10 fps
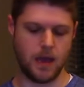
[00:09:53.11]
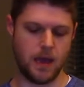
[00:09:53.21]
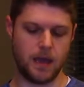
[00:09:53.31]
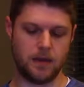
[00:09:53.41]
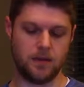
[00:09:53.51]

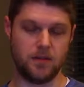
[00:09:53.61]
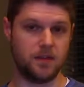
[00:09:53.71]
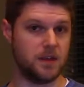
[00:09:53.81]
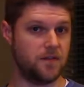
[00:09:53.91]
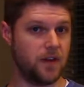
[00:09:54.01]
and
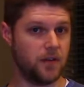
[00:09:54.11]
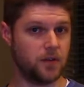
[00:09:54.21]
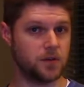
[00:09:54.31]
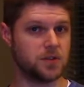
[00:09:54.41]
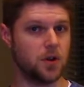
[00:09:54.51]
the
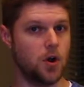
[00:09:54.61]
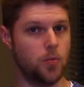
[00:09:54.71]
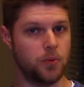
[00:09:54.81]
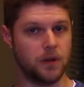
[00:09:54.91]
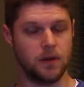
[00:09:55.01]
500s are
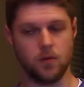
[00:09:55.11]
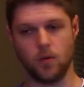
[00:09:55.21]
open,